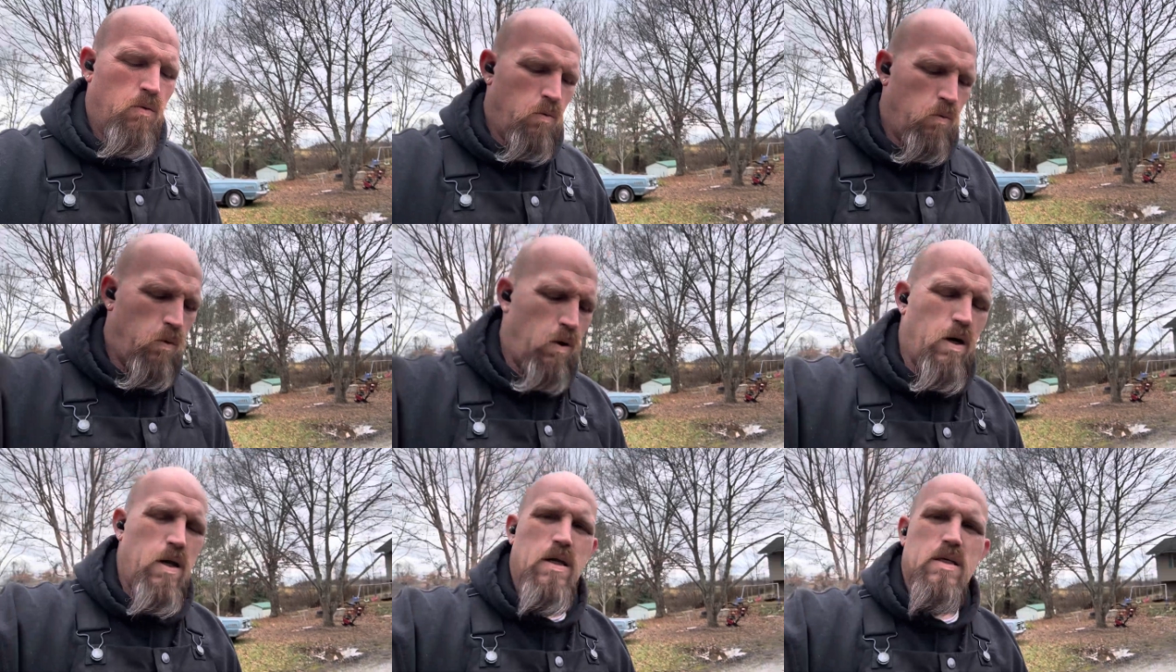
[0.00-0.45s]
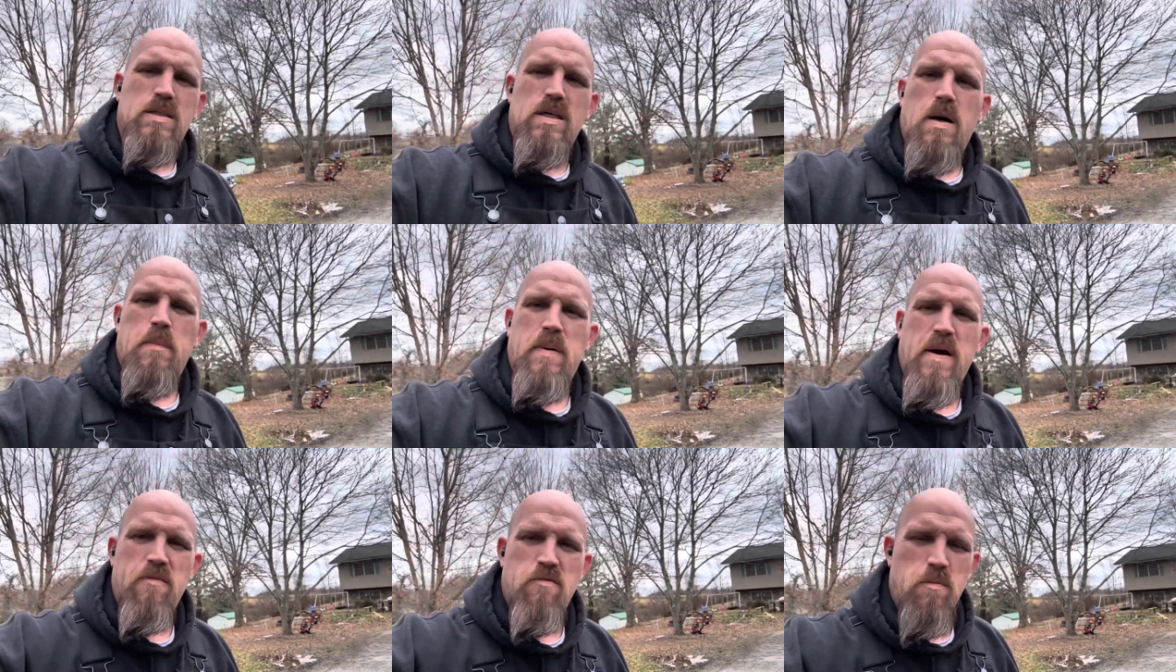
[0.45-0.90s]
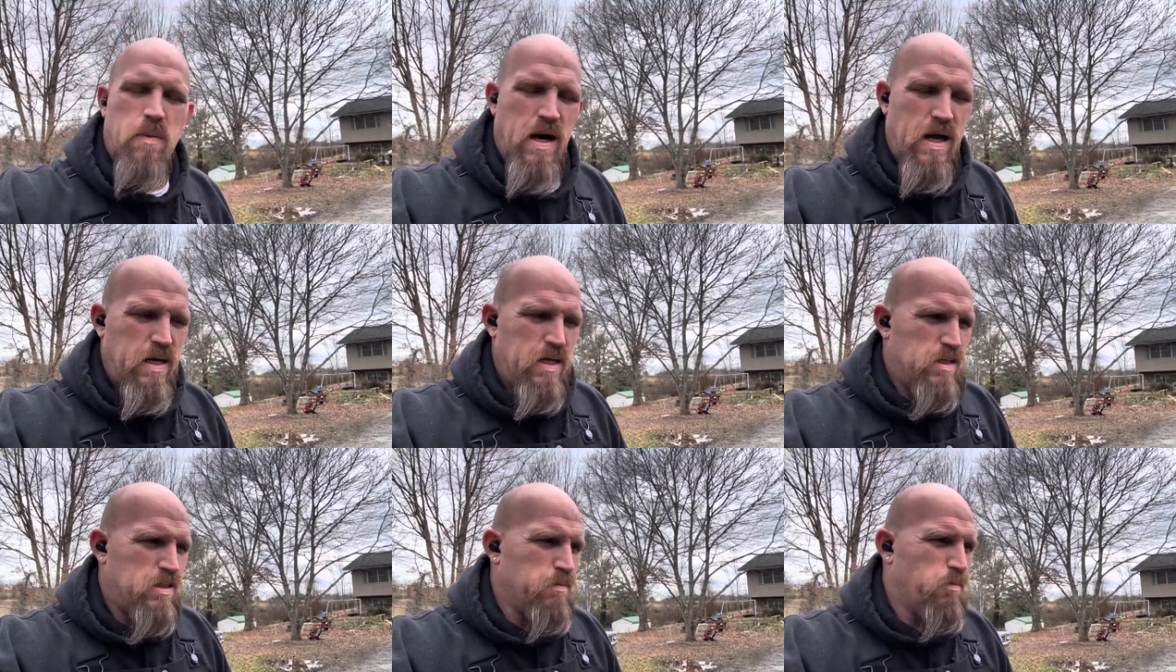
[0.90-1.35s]
What is up,
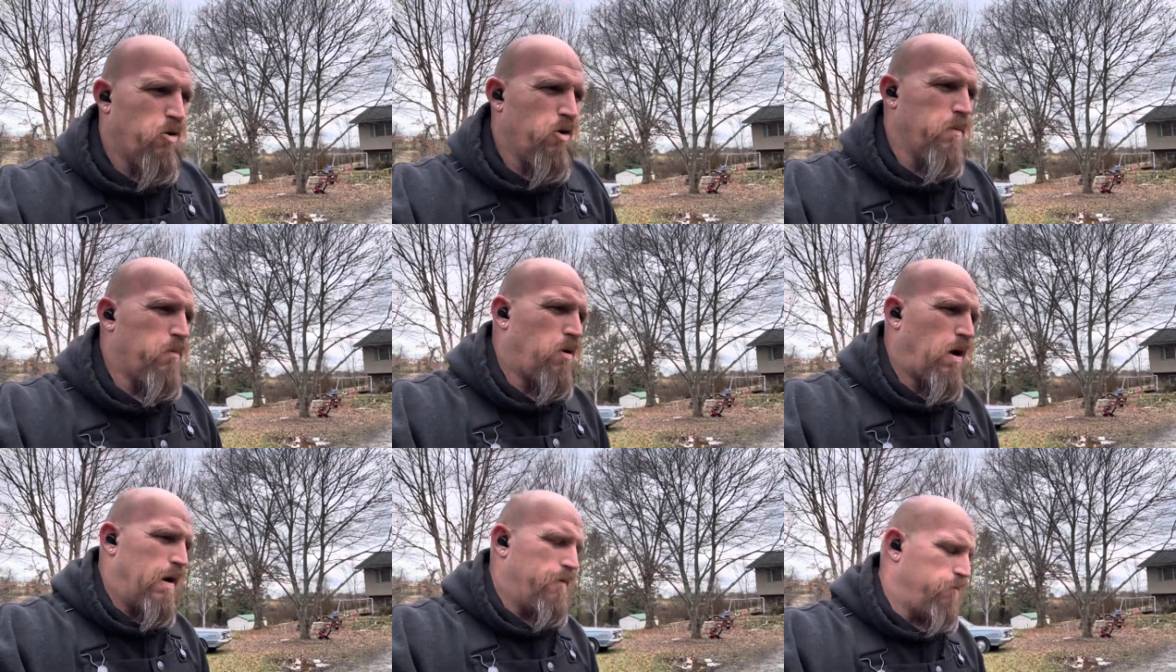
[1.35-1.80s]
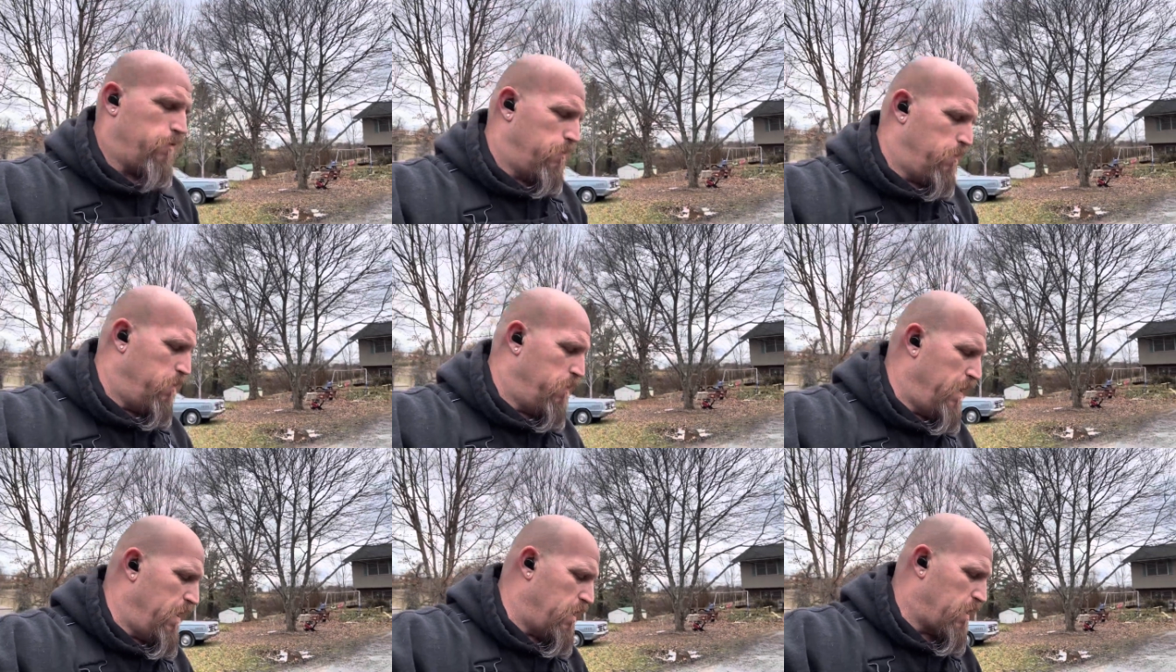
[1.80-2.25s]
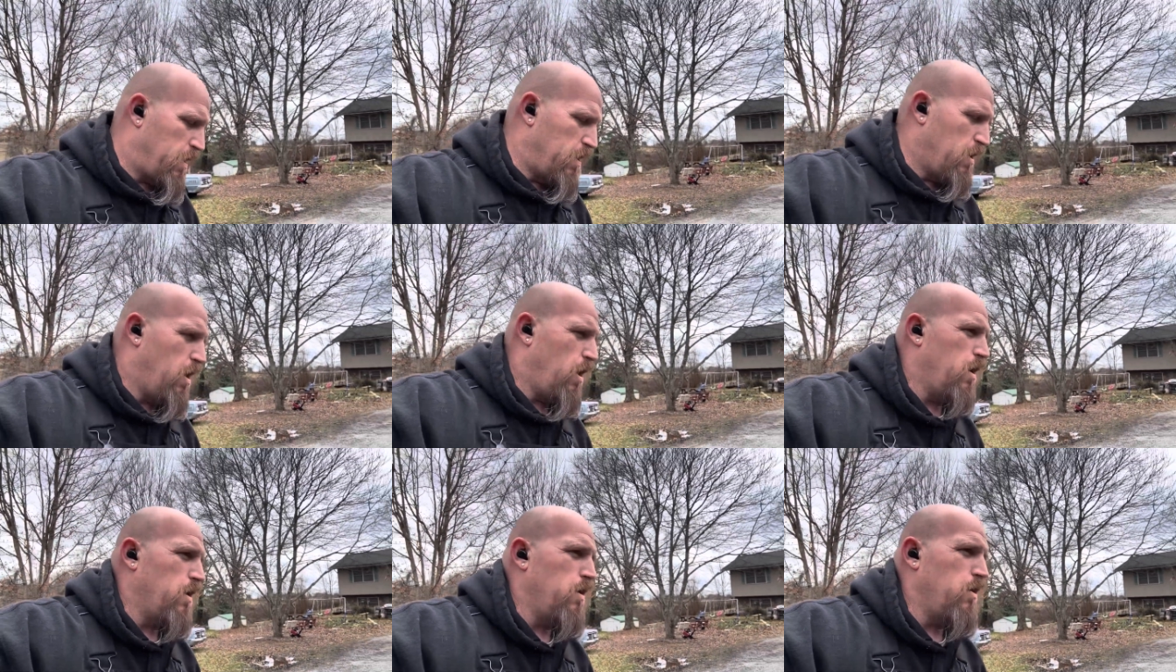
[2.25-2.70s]
everybody? It's your boy Brian from American
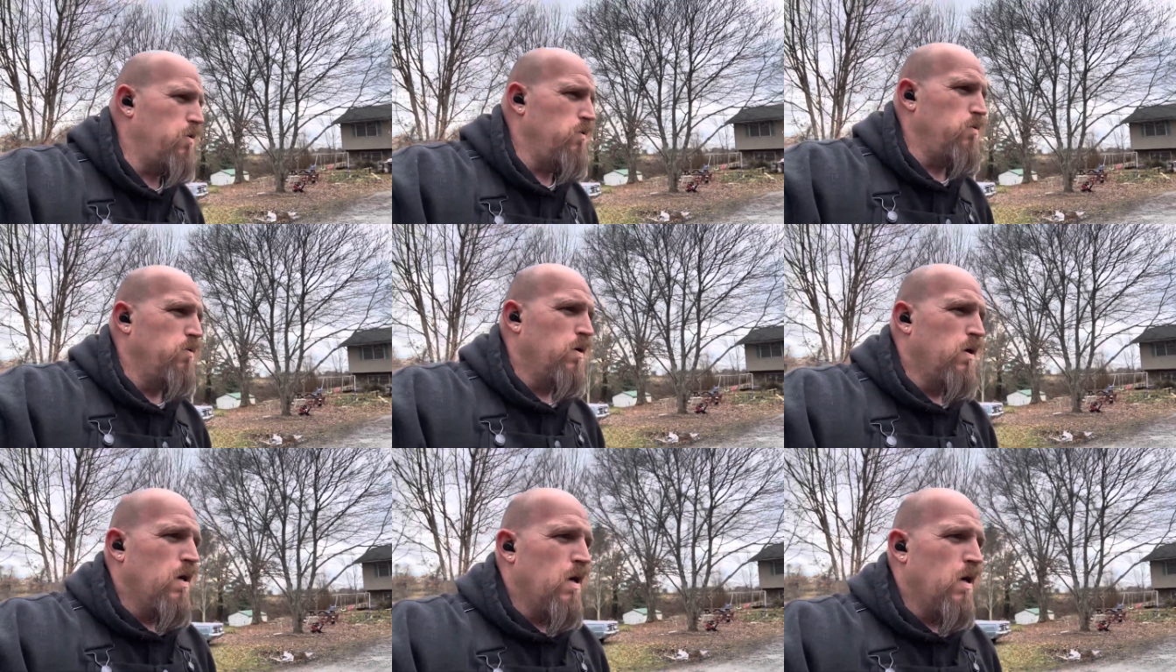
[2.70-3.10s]
Auto,